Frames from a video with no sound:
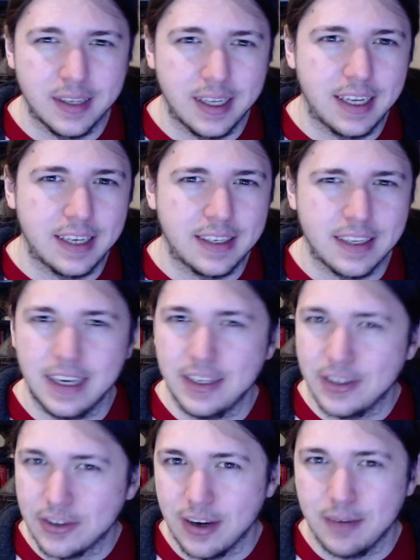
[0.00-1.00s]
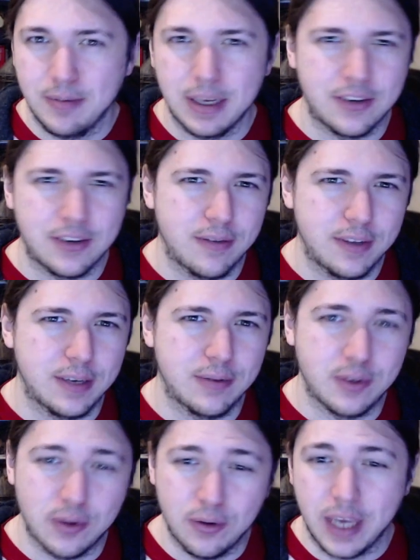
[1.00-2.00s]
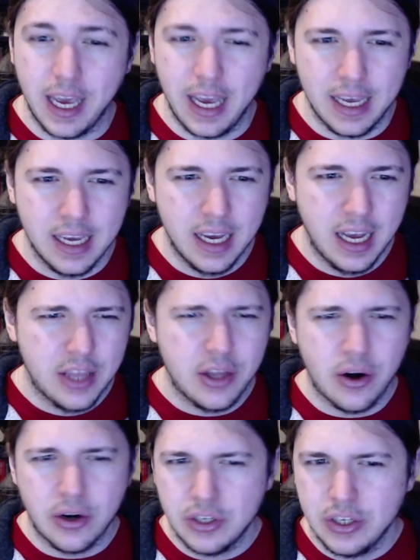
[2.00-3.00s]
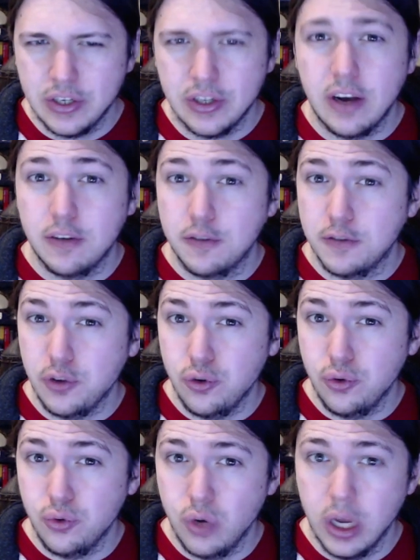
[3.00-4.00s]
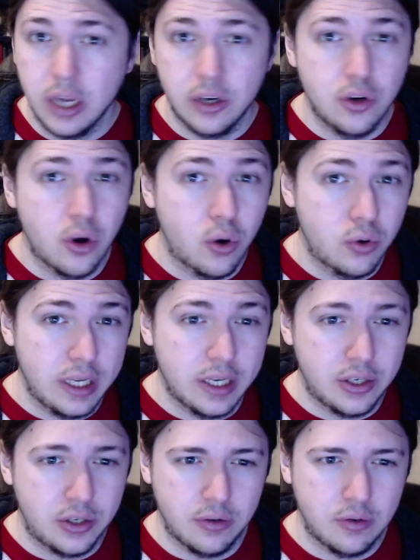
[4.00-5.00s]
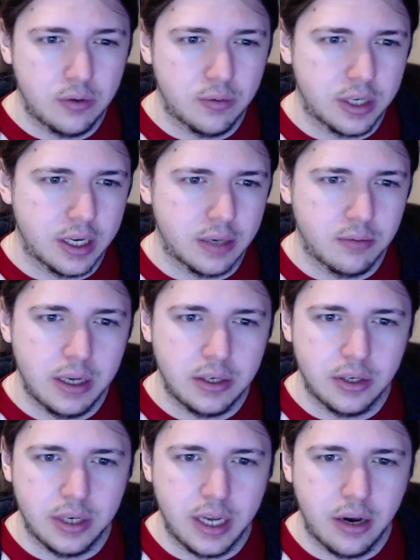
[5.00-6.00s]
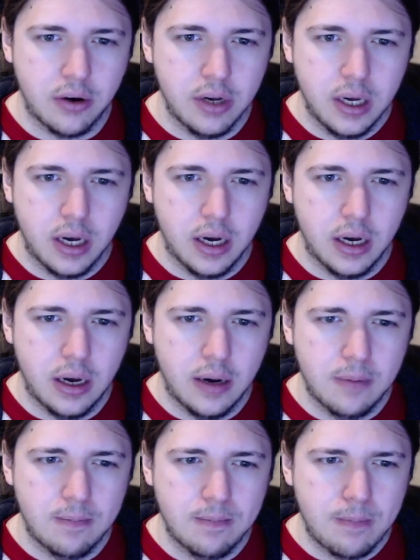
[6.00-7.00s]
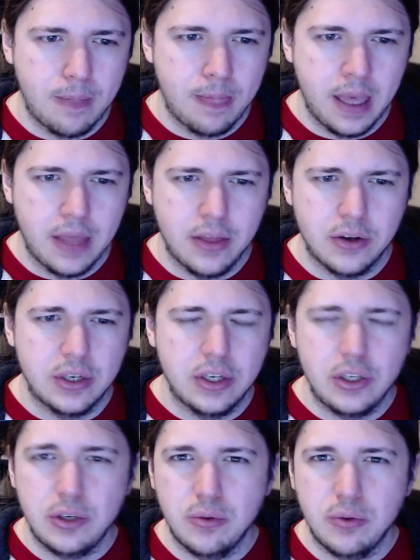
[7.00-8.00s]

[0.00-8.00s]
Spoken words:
last night just trying to make sure everything was okay. There are still a few known issues, which I can mention now. There's an issue with